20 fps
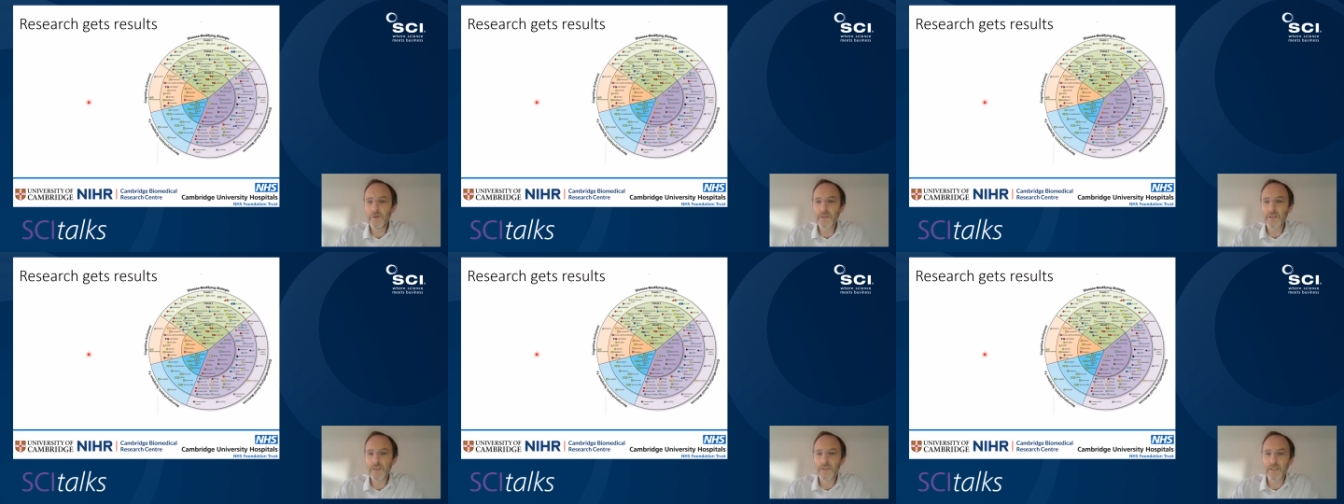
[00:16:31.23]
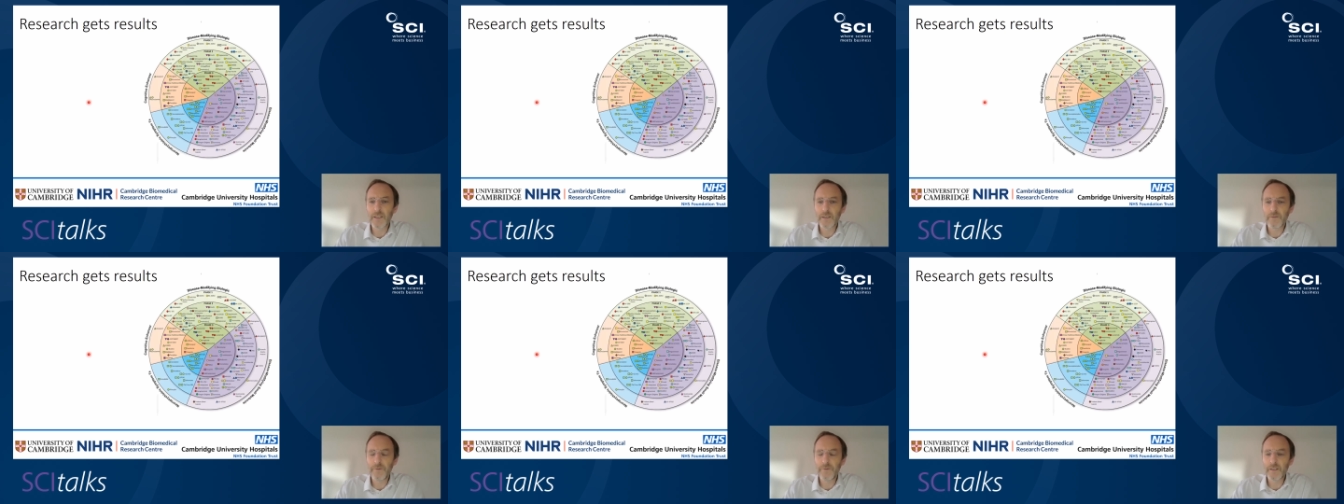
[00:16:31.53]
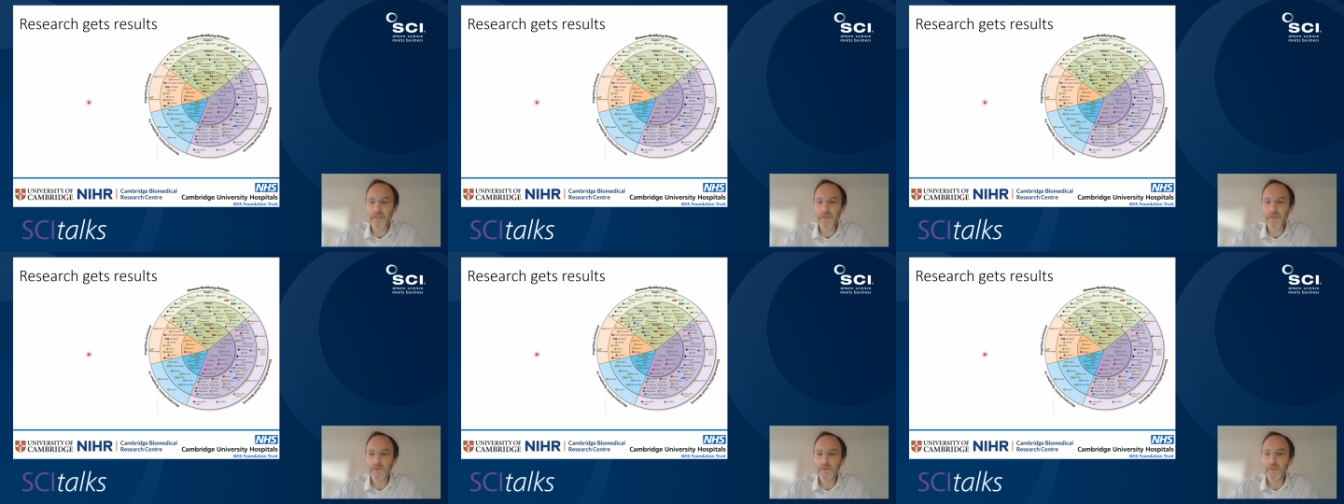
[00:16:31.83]
success at
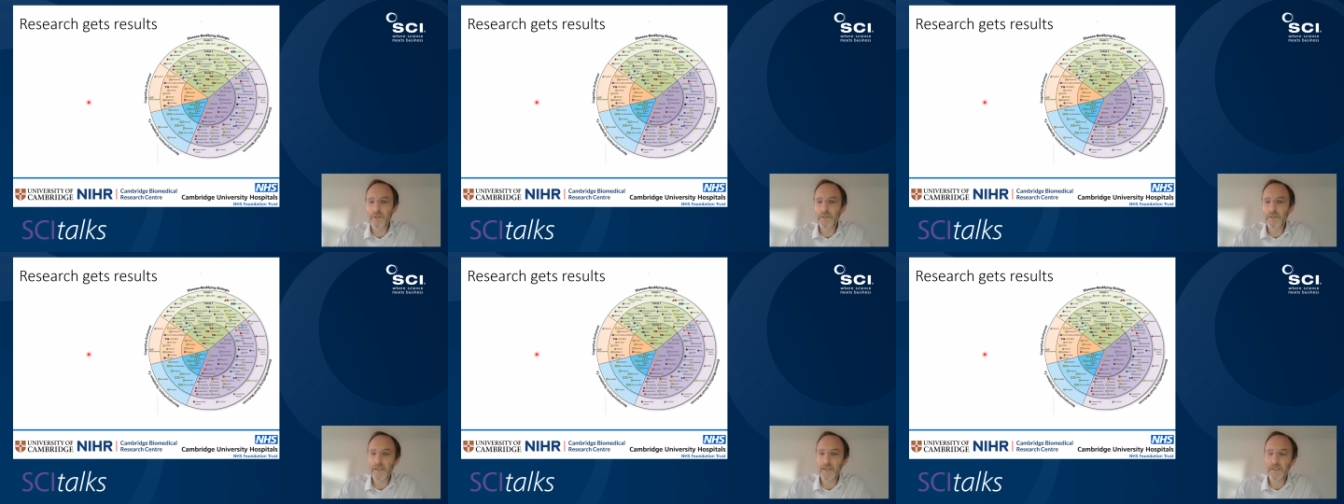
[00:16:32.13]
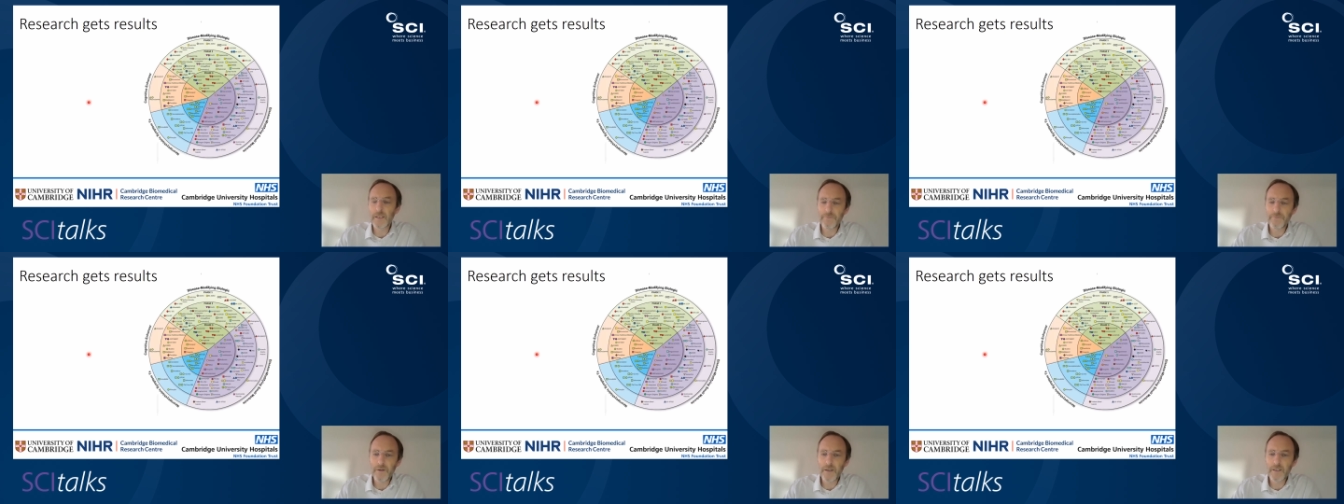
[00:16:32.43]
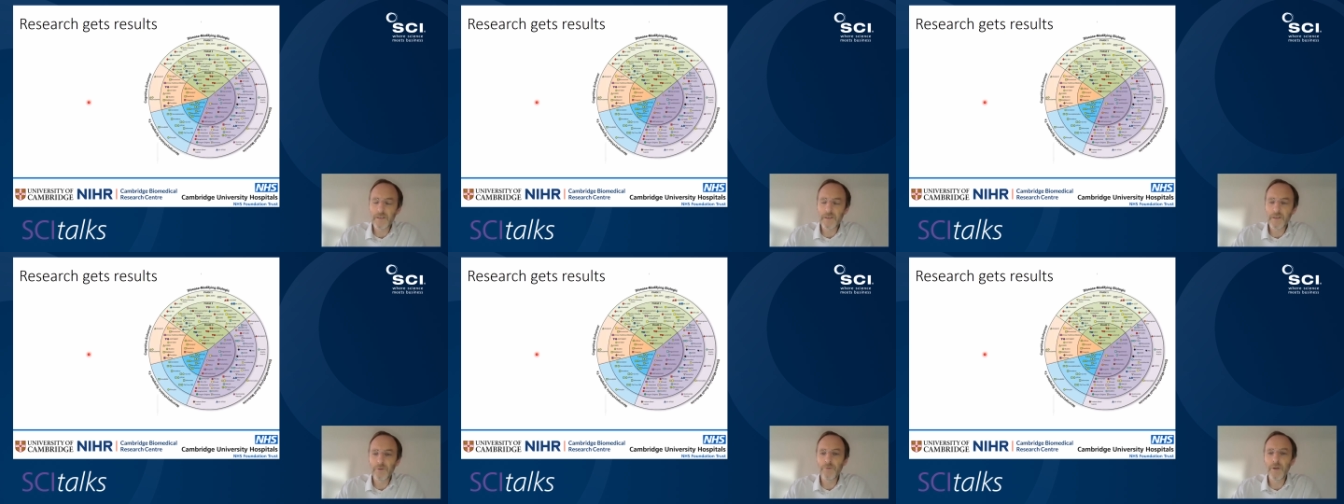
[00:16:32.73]
phase 2 to take to
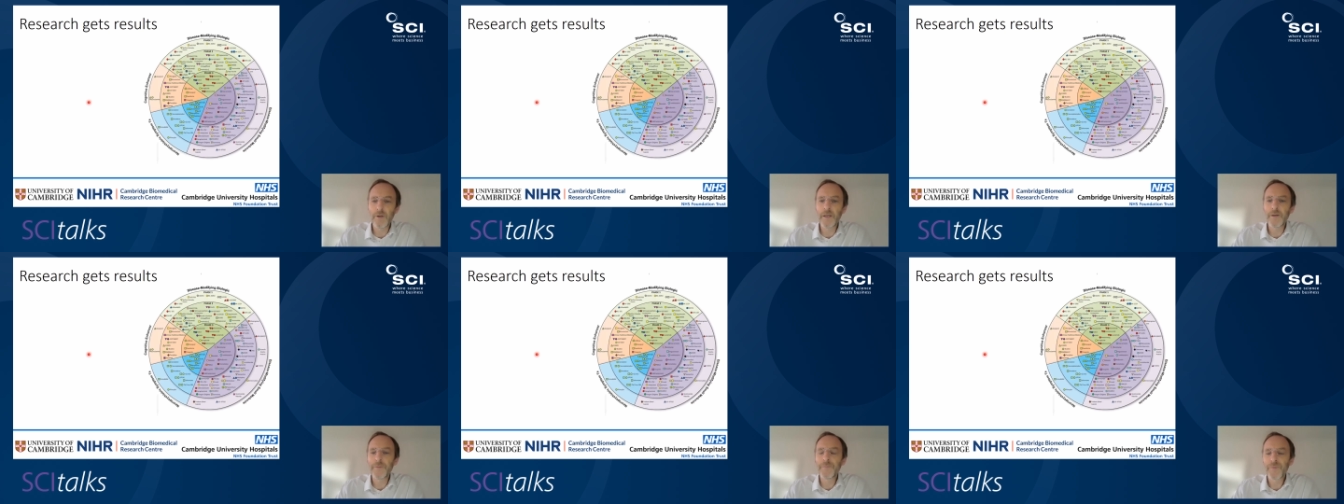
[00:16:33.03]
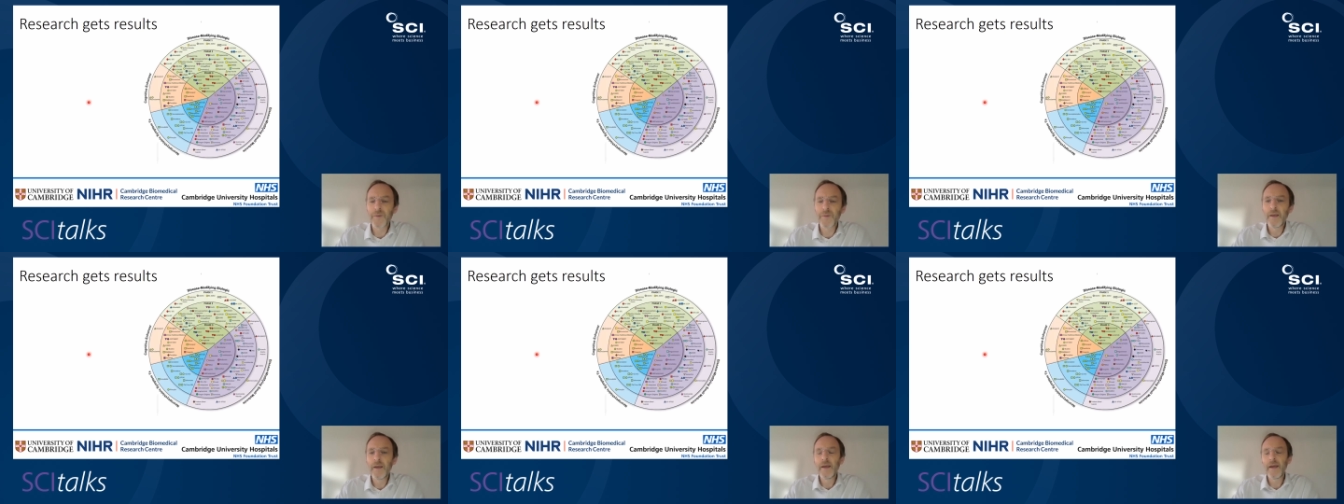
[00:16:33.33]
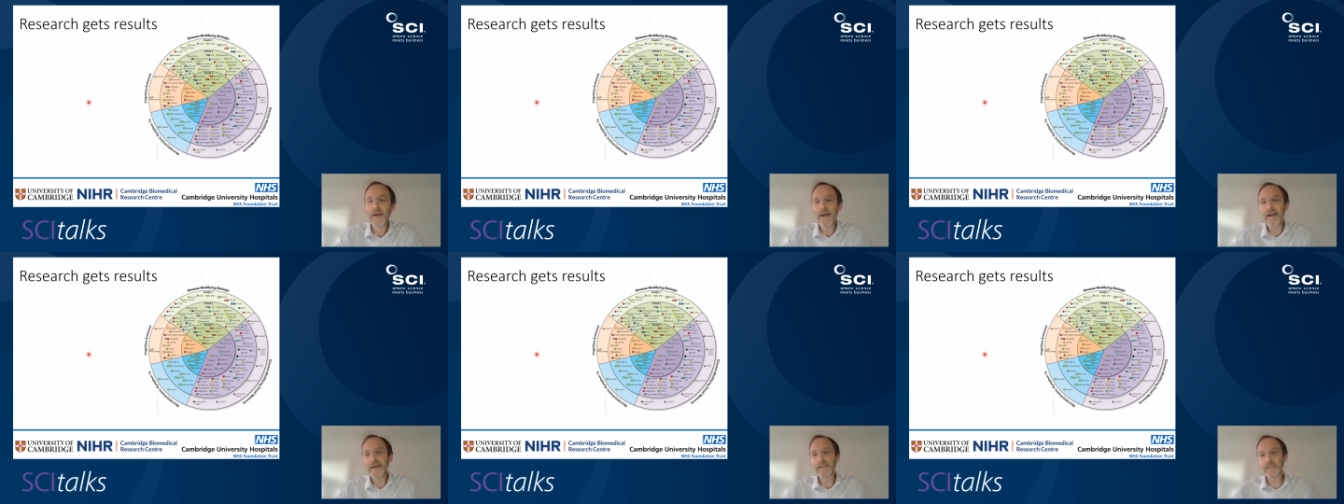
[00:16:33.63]
phase 3.
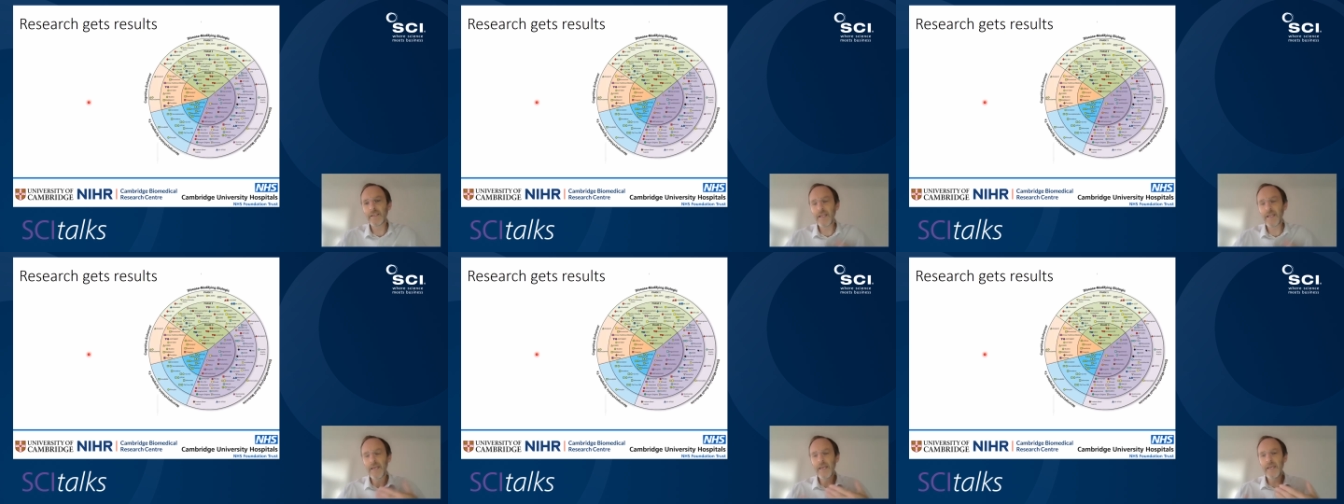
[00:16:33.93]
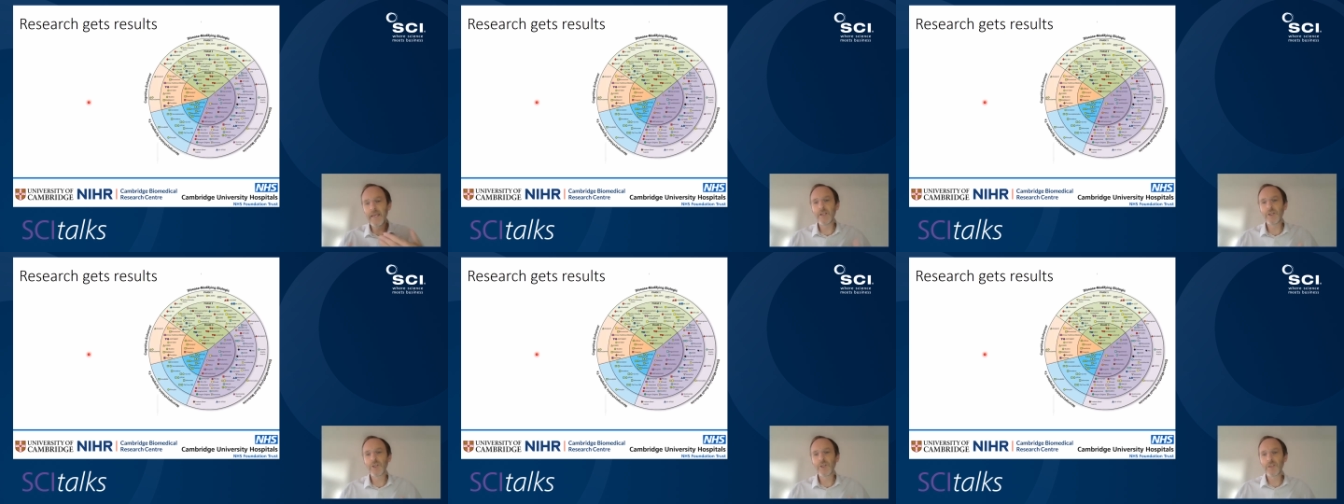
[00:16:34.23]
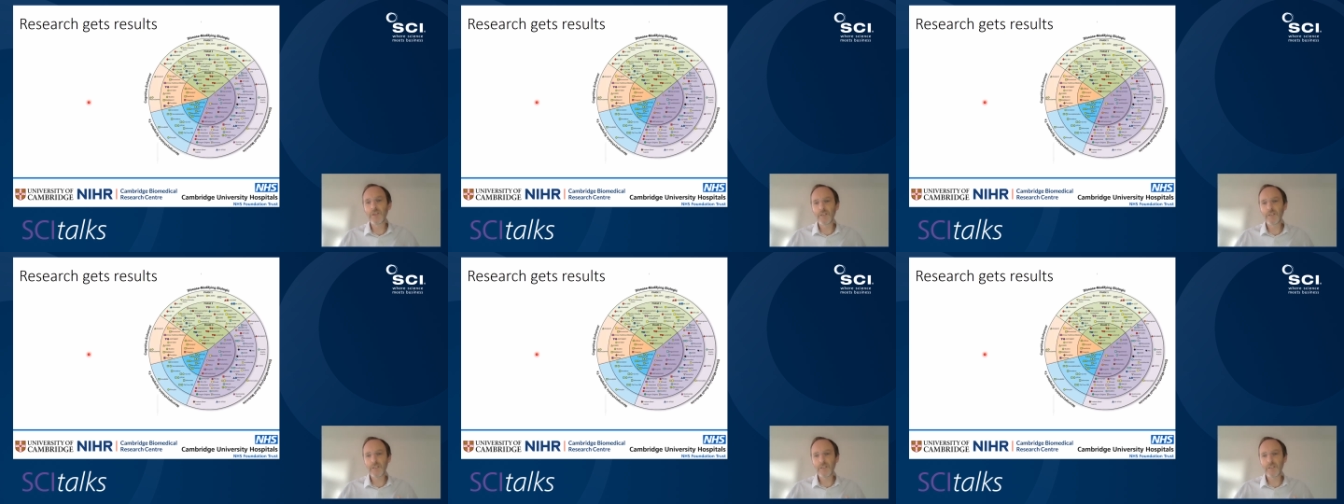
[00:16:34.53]
And at each